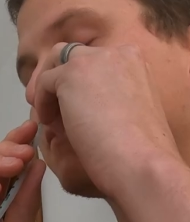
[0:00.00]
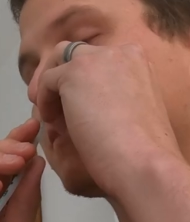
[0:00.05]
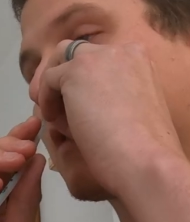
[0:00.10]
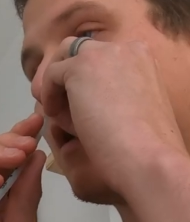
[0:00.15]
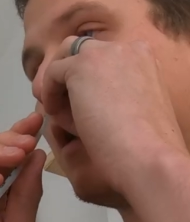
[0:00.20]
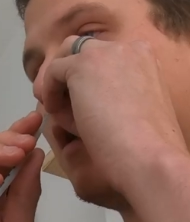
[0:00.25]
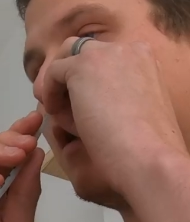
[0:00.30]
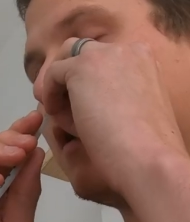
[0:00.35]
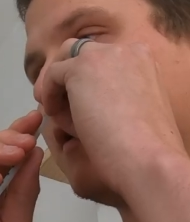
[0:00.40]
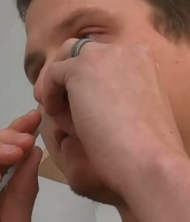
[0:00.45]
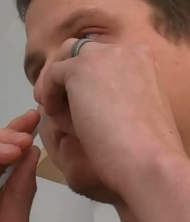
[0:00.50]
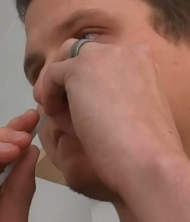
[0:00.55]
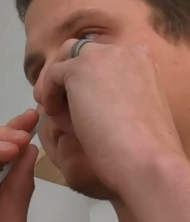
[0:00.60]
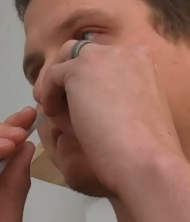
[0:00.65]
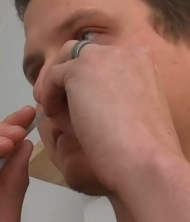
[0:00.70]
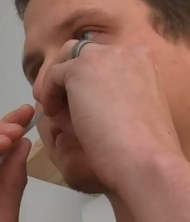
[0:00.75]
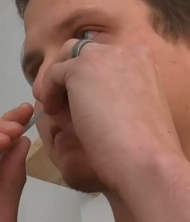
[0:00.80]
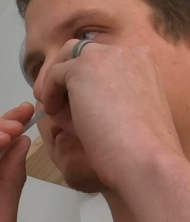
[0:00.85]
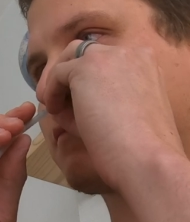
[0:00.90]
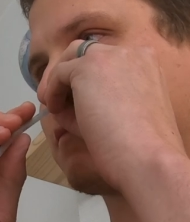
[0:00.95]

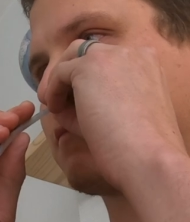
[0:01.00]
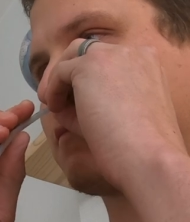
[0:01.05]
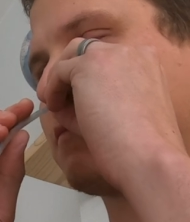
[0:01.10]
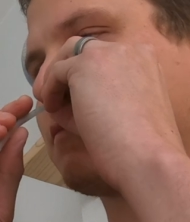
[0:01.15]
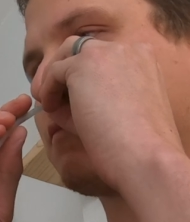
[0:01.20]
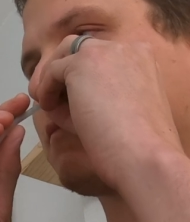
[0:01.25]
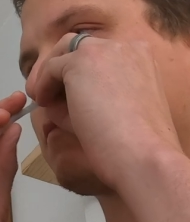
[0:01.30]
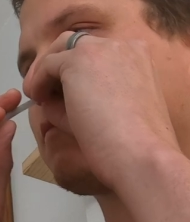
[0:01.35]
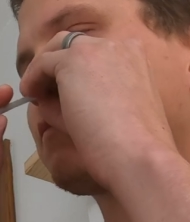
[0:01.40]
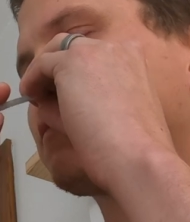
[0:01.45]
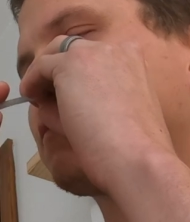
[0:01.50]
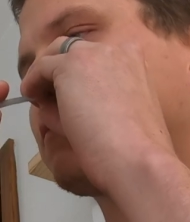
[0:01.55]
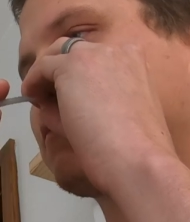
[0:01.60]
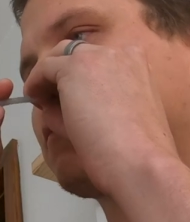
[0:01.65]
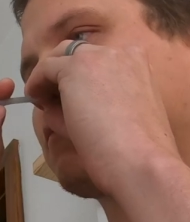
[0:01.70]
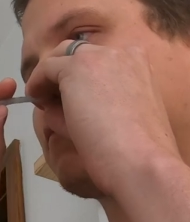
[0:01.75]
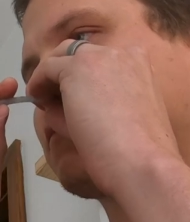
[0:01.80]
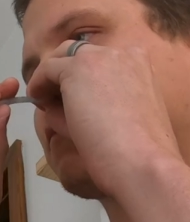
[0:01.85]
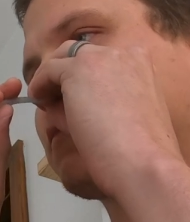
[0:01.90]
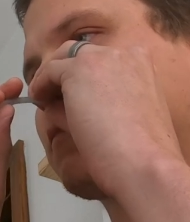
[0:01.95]

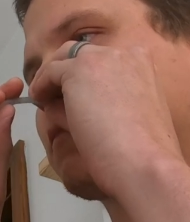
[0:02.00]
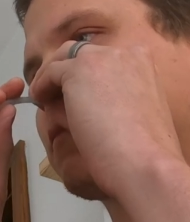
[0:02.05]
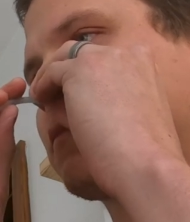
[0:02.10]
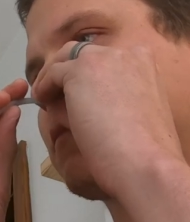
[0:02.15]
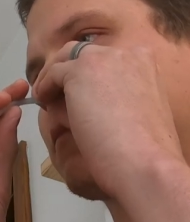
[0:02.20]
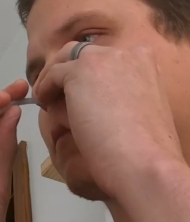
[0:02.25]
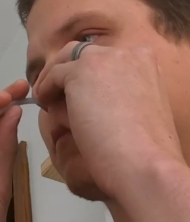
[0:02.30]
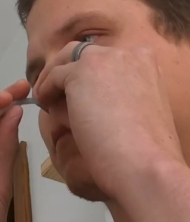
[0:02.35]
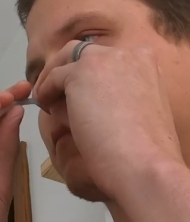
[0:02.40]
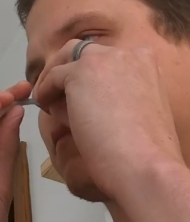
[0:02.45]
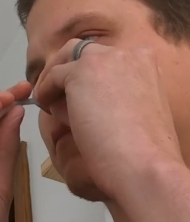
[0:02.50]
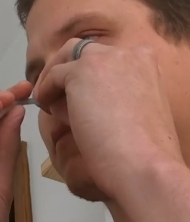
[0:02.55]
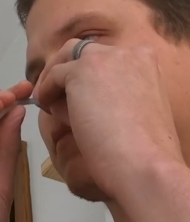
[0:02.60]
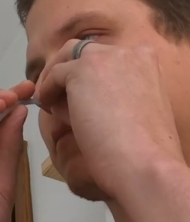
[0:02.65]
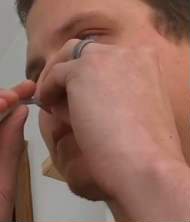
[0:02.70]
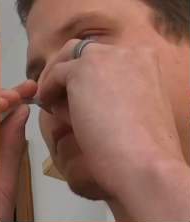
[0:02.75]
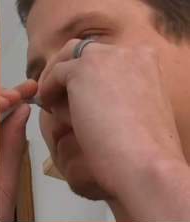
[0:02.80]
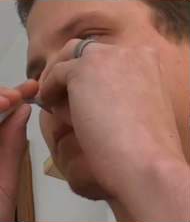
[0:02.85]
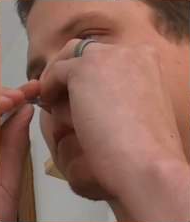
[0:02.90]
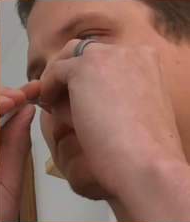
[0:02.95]

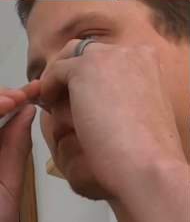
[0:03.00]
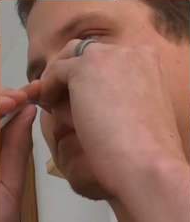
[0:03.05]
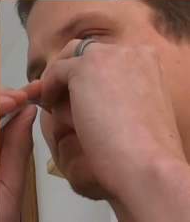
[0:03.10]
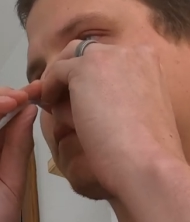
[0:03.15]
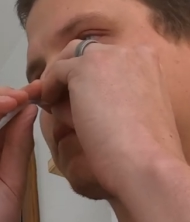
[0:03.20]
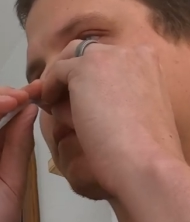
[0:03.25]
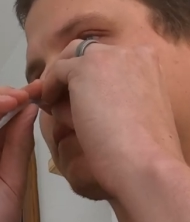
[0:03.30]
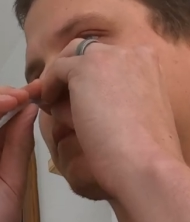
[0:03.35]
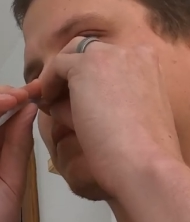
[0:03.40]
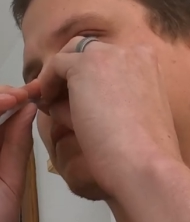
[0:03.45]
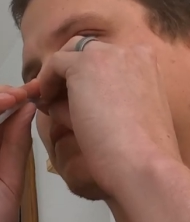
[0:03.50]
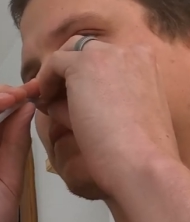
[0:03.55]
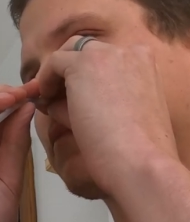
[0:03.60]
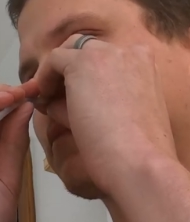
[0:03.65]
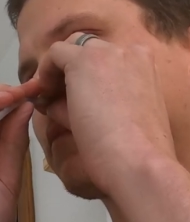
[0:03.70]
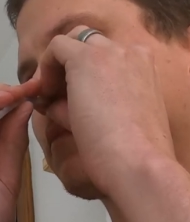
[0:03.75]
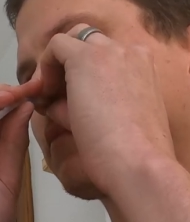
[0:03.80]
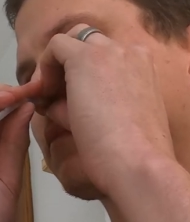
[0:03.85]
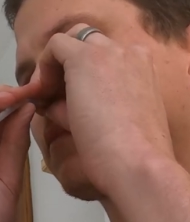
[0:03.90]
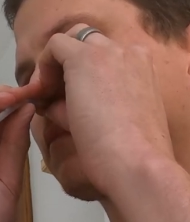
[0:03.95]

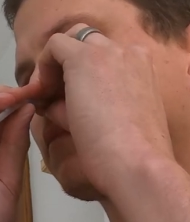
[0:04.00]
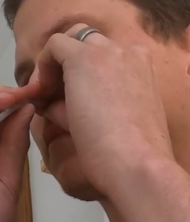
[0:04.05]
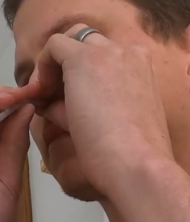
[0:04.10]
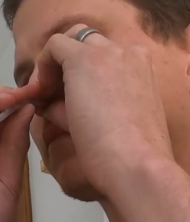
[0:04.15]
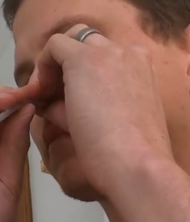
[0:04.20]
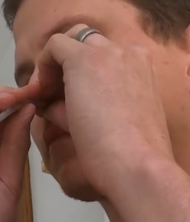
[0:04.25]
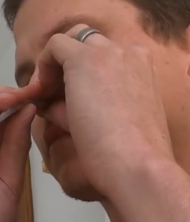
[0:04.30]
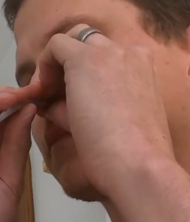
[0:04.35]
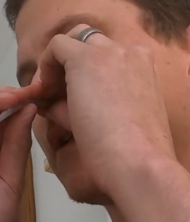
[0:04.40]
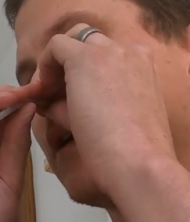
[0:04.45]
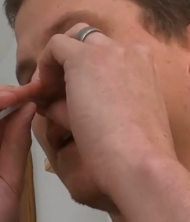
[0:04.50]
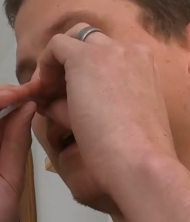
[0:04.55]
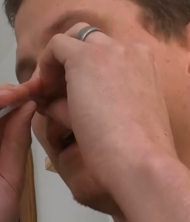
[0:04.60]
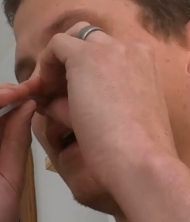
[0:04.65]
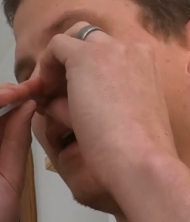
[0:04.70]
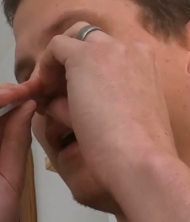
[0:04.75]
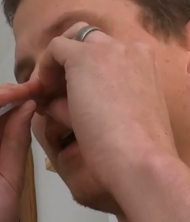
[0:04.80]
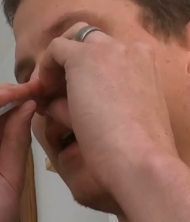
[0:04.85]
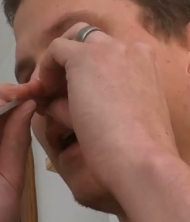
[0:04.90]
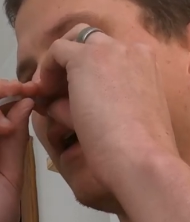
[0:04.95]

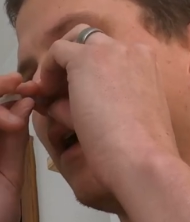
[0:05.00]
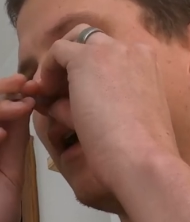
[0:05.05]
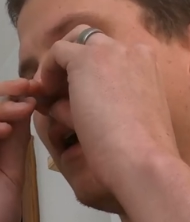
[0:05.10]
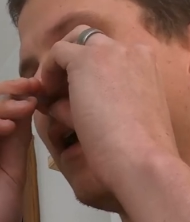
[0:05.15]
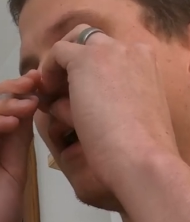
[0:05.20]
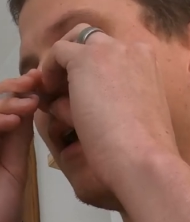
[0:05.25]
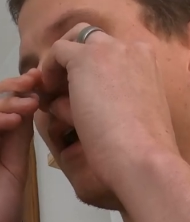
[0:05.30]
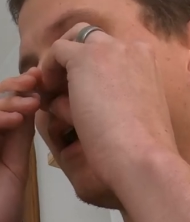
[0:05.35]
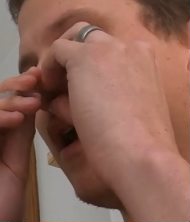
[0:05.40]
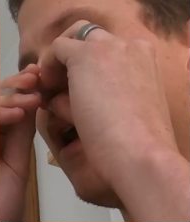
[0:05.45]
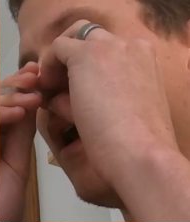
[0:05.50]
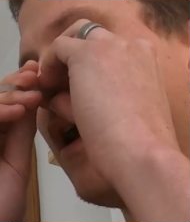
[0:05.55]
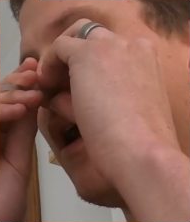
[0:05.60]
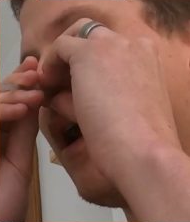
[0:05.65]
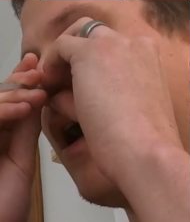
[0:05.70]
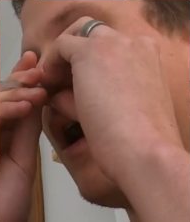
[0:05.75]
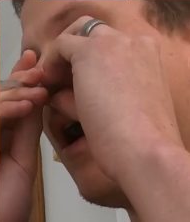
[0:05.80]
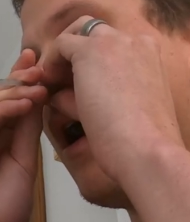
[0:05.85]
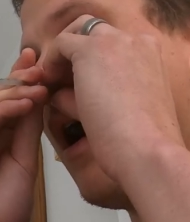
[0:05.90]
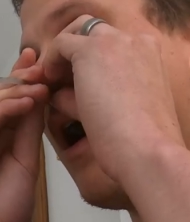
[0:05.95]

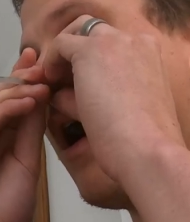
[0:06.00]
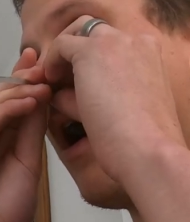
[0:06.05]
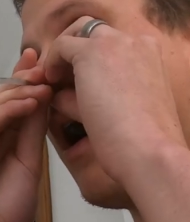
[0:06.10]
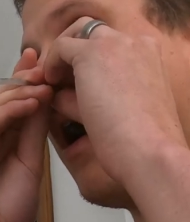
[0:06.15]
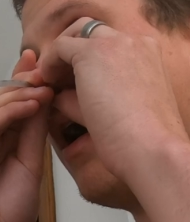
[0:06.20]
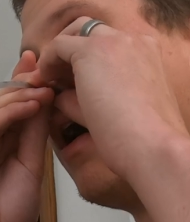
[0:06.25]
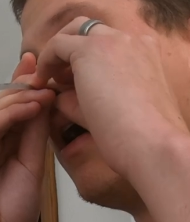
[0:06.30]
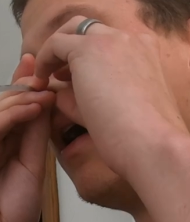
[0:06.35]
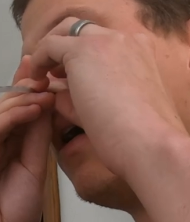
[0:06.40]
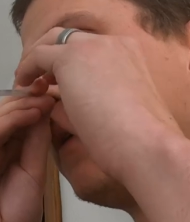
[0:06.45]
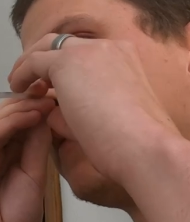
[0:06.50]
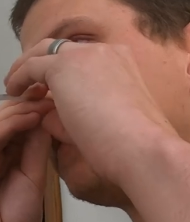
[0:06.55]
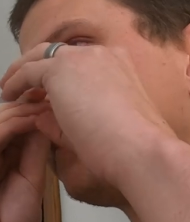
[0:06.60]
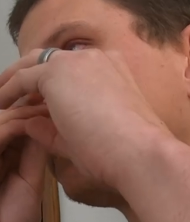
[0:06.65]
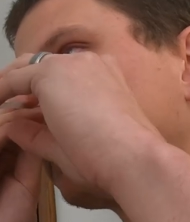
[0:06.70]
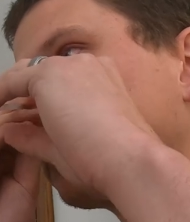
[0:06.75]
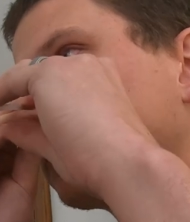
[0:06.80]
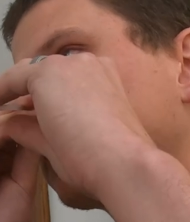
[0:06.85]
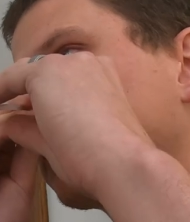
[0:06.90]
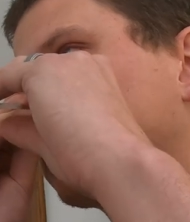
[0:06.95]

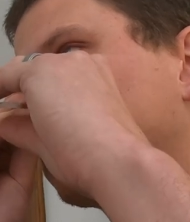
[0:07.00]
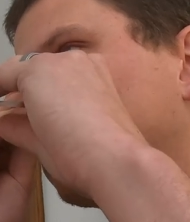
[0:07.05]
(silence)